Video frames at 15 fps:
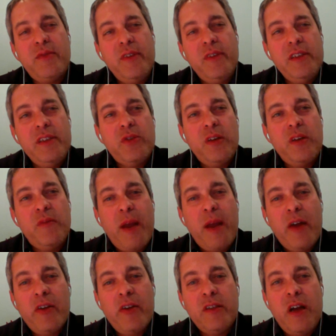really sort of
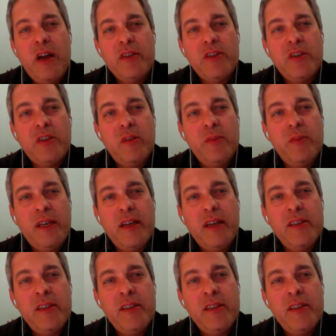paradoxical because